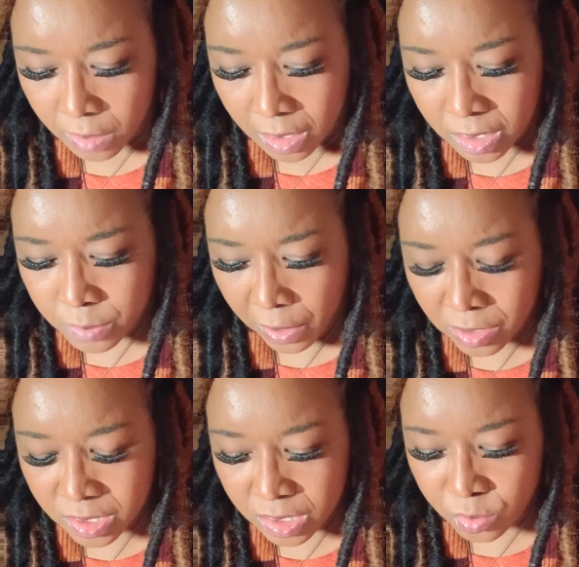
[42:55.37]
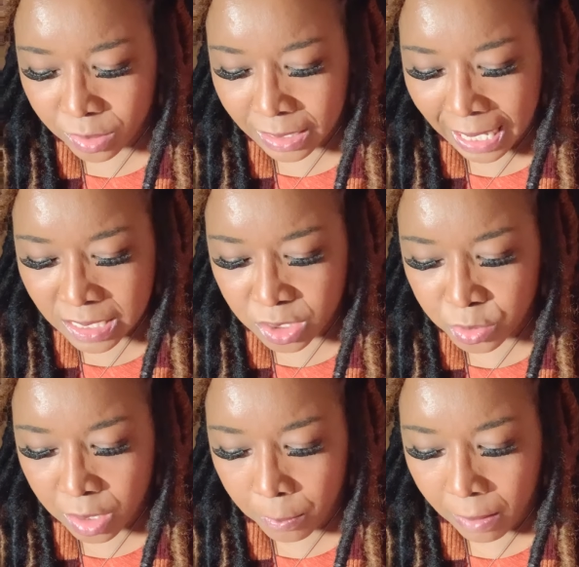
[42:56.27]
This person is realizing you
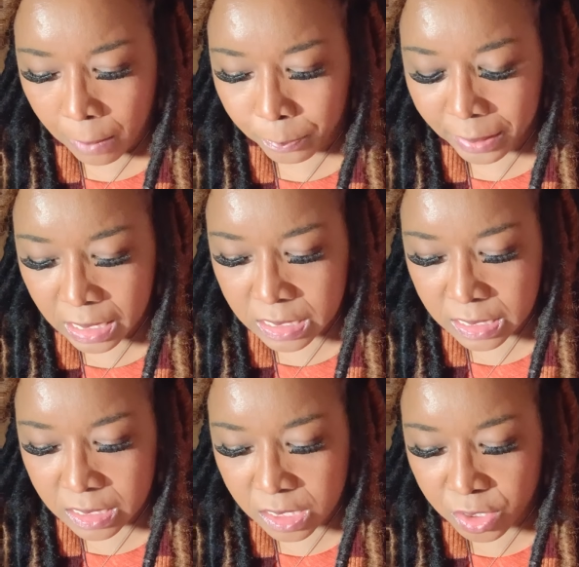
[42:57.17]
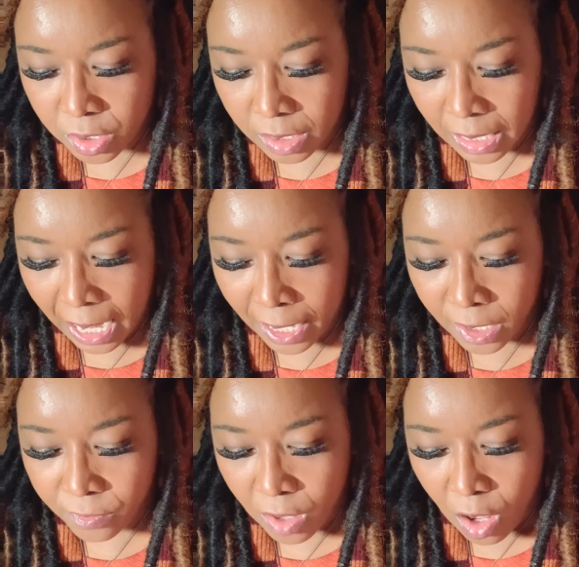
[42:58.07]
done brought peace into your
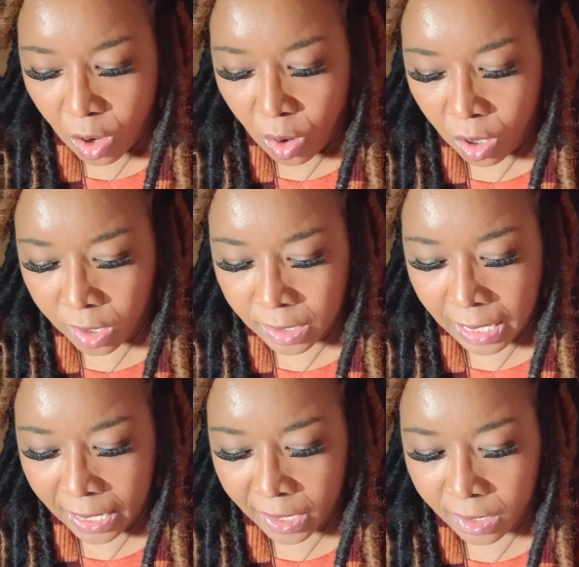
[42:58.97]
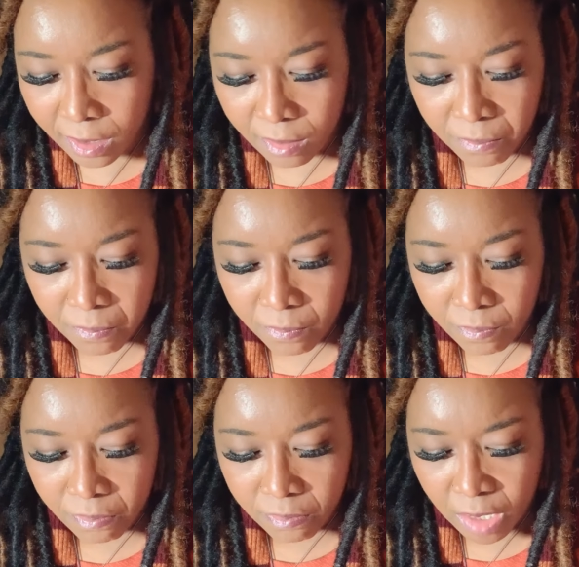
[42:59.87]
life, or like
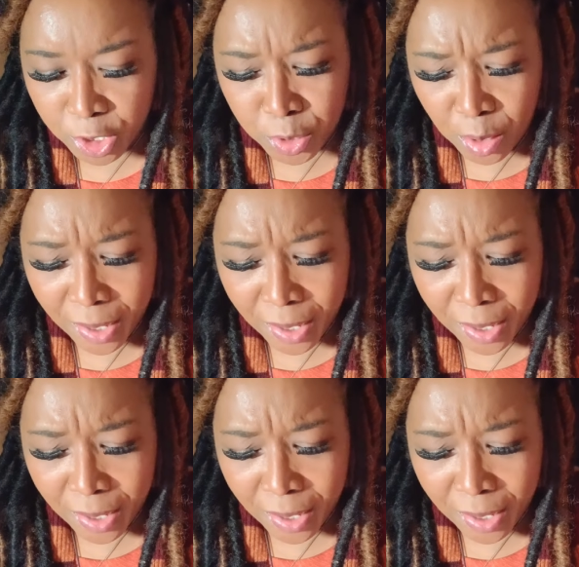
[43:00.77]
you don't